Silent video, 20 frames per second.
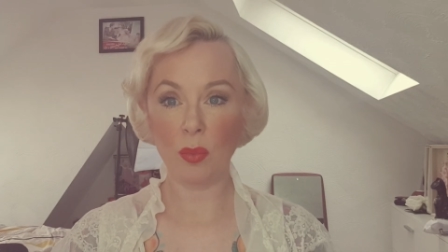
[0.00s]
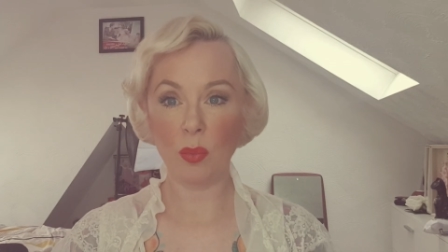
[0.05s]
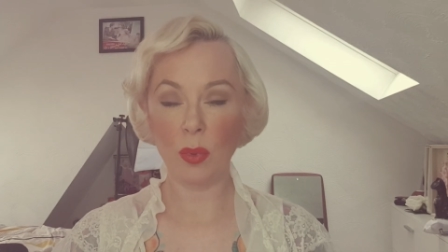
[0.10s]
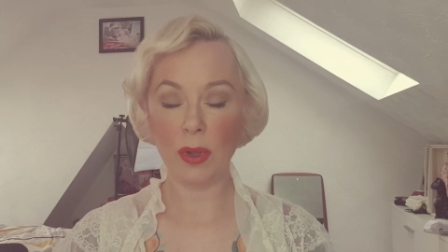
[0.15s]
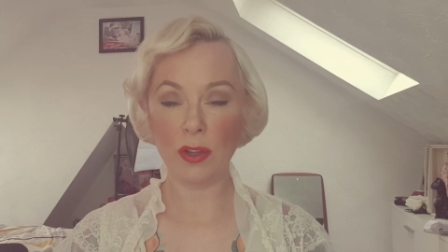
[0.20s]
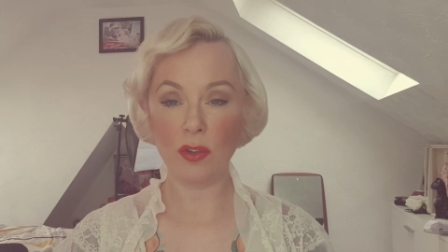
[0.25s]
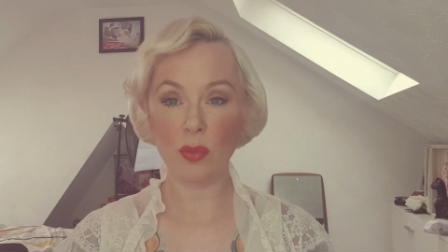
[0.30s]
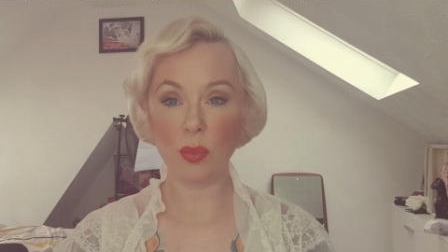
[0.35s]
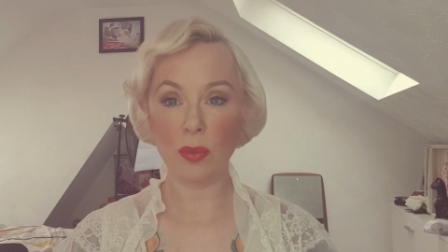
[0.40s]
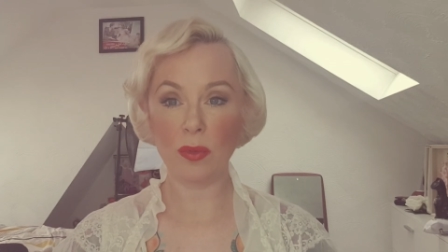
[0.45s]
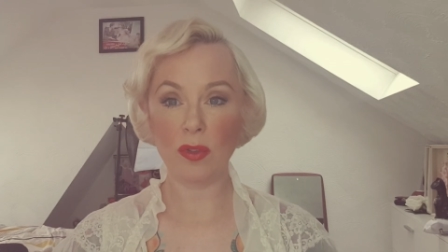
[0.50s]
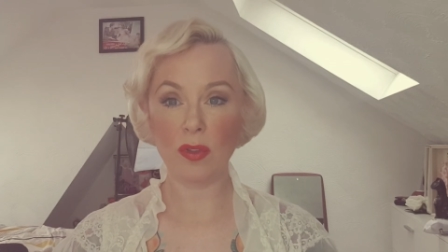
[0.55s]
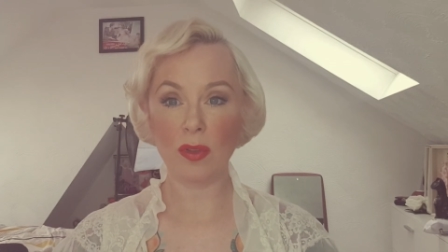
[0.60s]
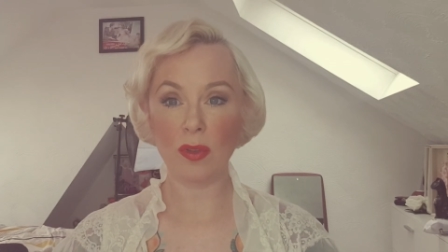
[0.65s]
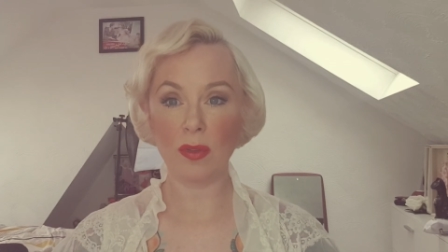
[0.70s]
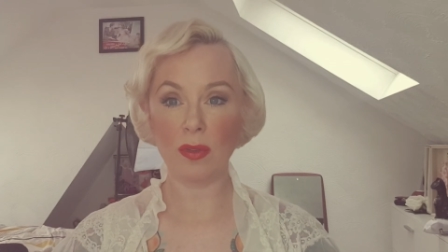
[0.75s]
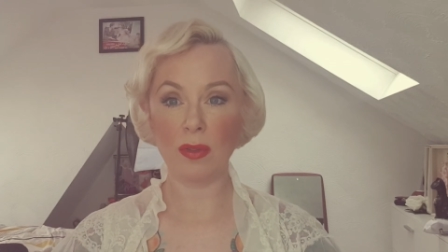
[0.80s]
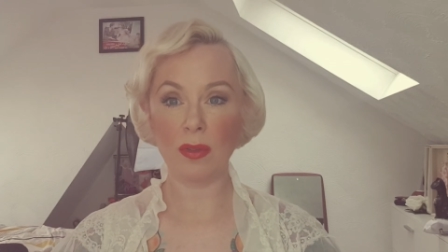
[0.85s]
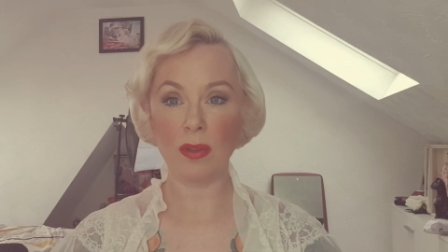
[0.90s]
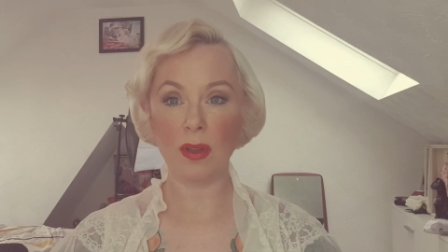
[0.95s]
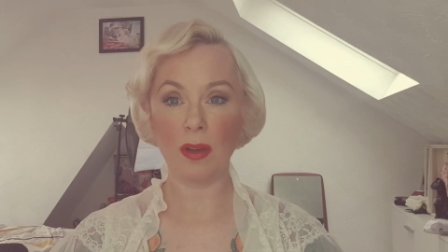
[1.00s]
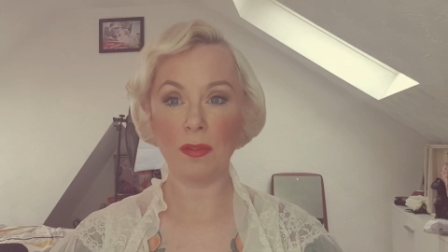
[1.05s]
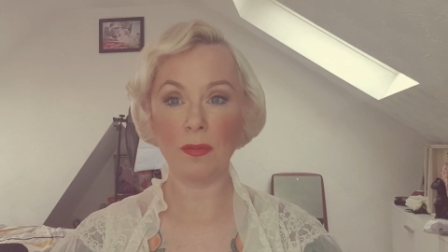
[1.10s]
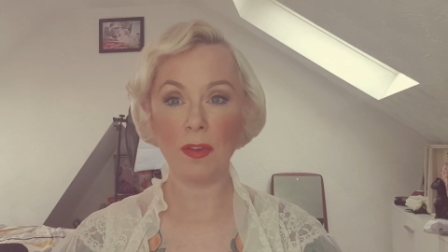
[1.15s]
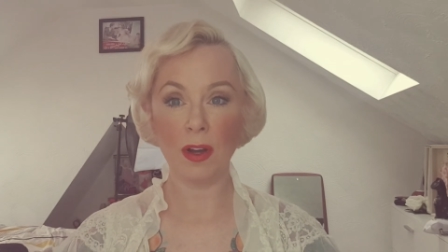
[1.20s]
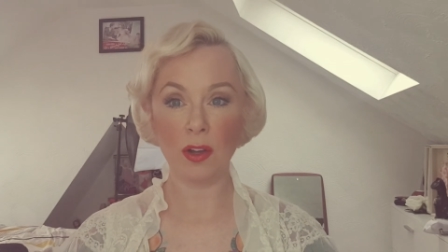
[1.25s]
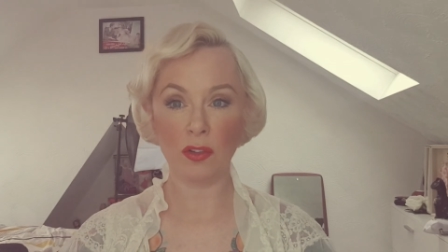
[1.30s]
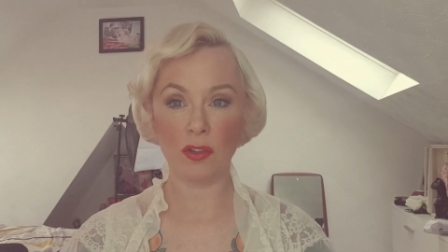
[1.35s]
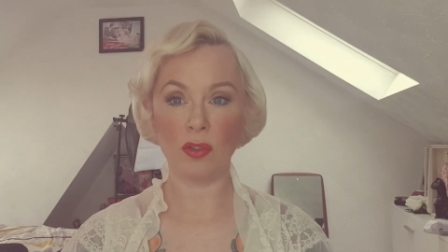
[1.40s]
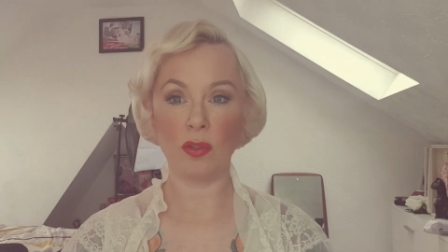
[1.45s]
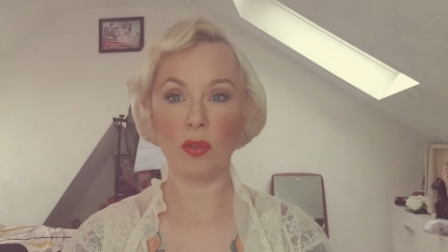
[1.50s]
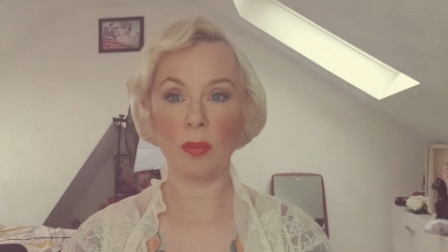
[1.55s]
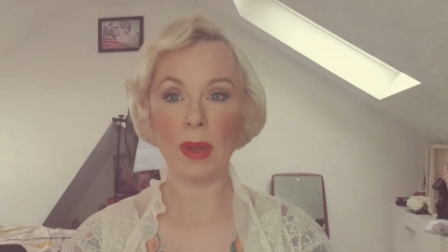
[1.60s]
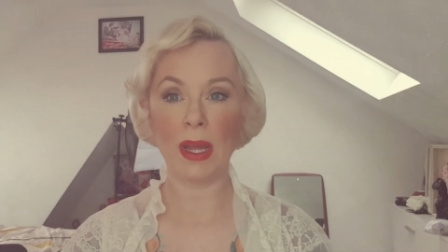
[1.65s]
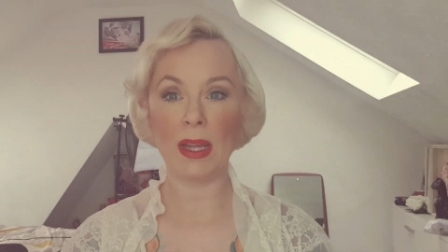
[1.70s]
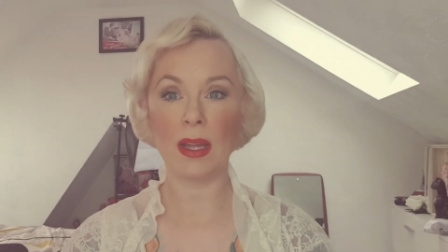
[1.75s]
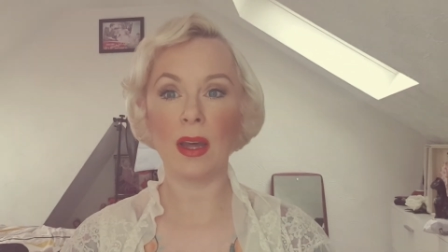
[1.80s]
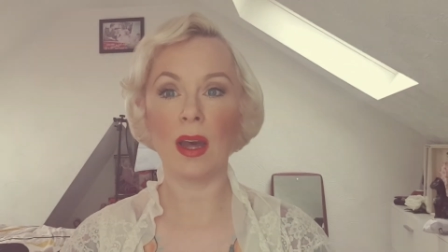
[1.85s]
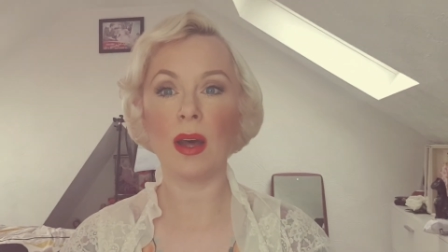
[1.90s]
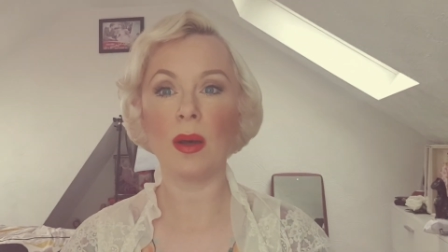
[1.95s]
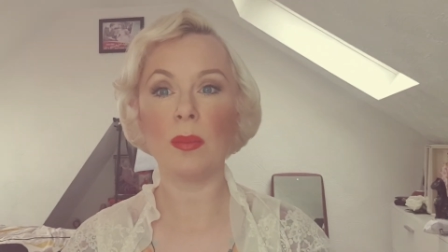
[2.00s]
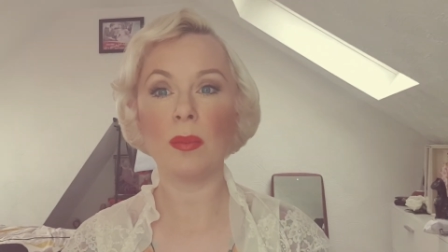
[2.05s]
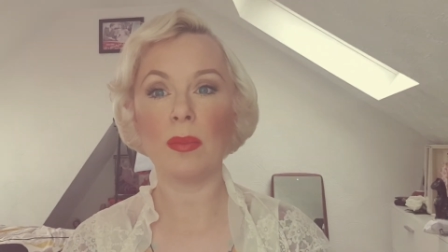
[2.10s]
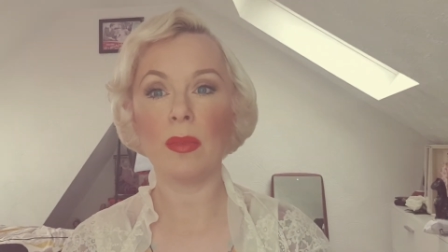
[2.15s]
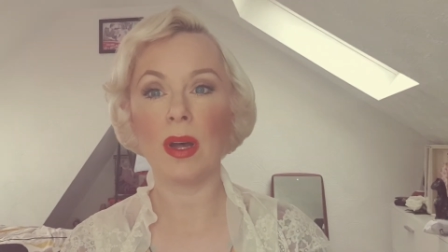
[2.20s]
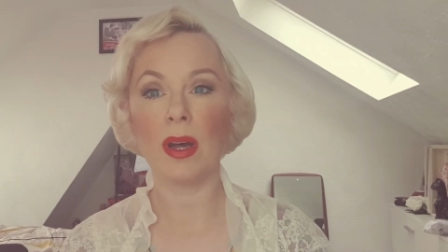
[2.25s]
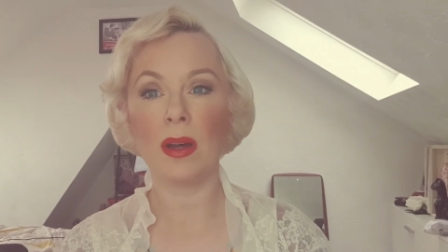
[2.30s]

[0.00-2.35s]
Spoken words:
which was a functional makeup.